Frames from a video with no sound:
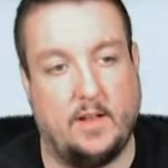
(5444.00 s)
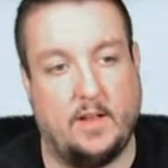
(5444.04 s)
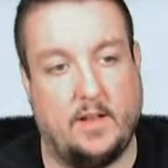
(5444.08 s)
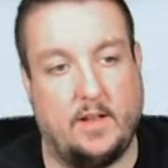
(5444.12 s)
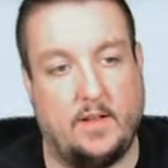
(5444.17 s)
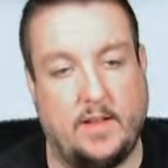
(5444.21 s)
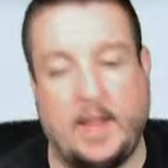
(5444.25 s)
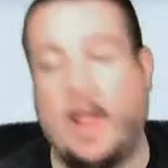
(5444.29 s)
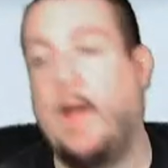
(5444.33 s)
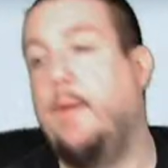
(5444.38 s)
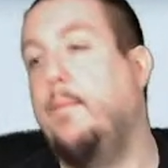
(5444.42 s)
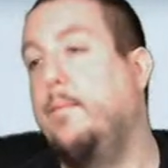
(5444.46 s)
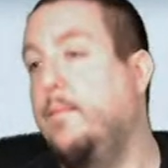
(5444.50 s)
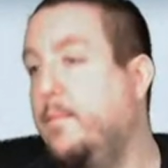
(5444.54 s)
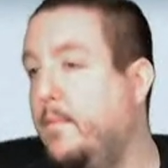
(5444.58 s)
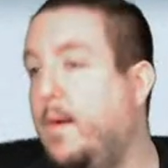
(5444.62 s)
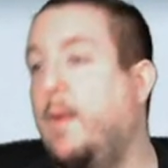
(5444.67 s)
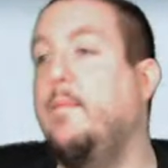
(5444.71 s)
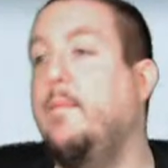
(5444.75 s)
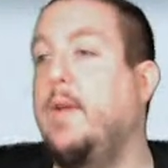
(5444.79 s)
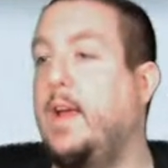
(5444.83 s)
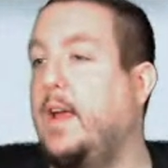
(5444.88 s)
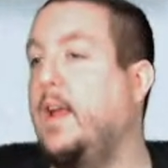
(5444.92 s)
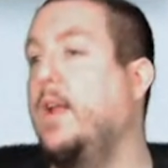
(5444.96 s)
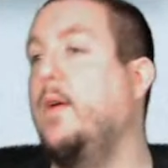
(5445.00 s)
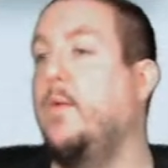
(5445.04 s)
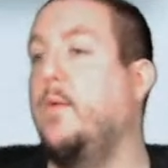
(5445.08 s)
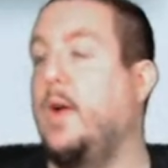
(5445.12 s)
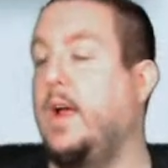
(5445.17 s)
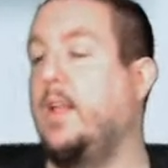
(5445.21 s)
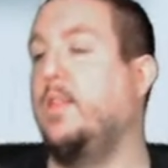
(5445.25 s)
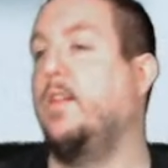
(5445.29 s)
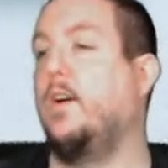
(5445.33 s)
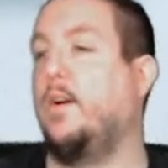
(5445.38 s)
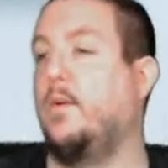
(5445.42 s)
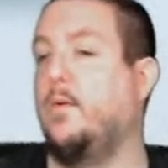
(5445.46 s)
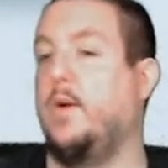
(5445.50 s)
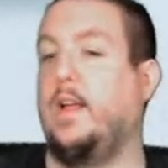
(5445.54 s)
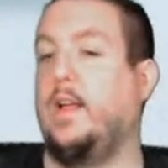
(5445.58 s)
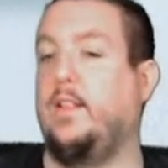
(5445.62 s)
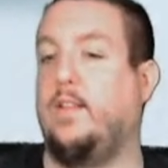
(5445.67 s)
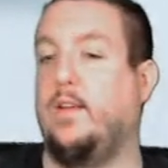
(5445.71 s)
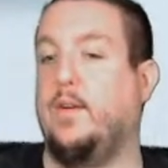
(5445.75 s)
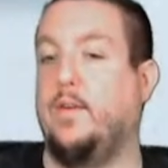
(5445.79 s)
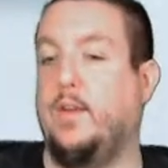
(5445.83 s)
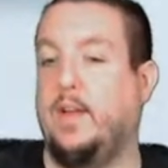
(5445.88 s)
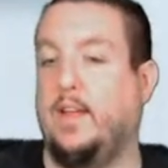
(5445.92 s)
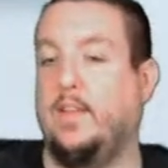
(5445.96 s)
Yep, I'm making it way look way
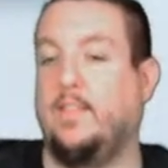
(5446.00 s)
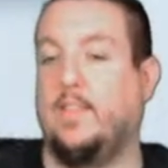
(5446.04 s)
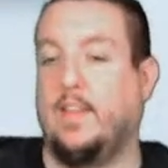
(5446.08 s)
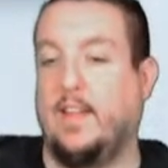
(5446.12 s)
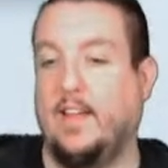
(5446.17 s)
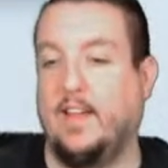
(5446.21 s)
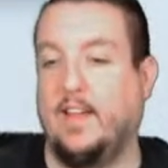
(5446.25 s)
too easy.